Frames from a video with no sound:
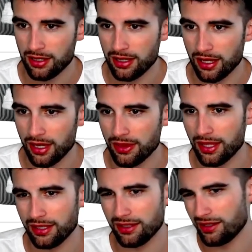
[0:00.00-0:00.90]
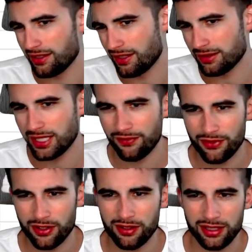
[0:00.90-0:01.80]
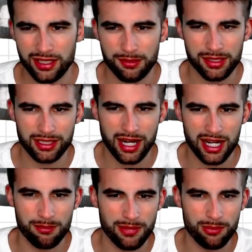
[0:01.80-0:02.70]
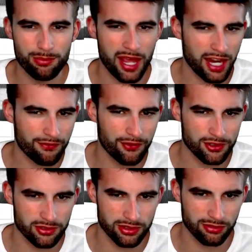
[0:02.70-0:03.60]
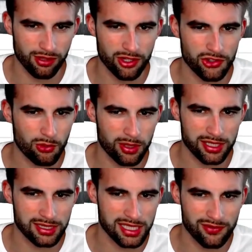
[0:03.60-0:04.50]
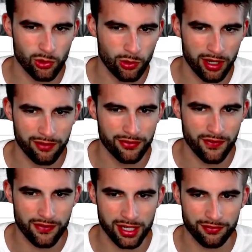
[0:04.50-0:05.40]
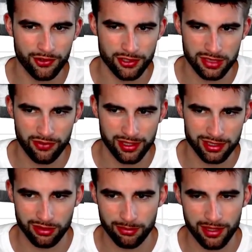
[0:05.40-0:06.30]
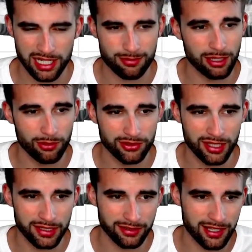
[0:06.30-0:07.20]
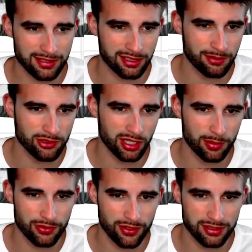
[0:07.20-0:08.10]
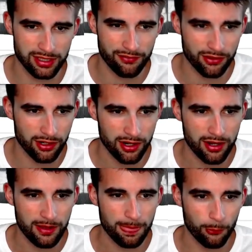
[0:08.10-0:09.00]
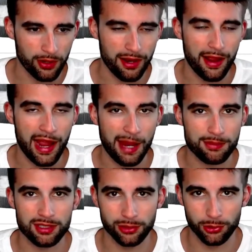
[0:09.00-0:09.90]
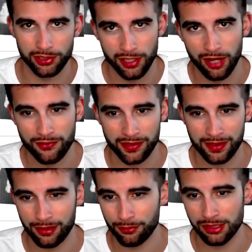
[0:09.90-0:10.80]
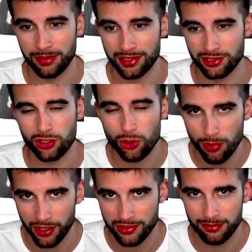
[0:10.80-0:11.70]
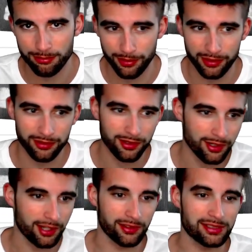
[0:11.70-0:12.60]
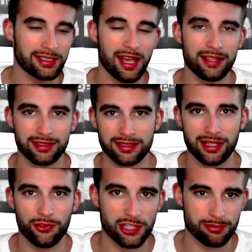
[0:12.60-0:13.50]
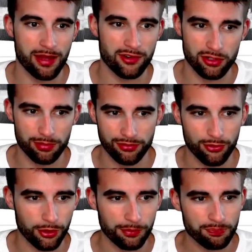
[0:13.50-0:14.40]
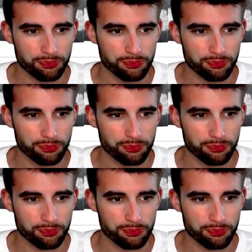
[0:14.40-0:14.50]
And then Denver, I mean, they're kind of mid-pack versus the run, 20th DVOA, 15th versus fantasy running backs. But I will tell you, last time Jacobs faced Denver, went absolutely off. Not that that really means too much, but at least he has excelled in this matchup before.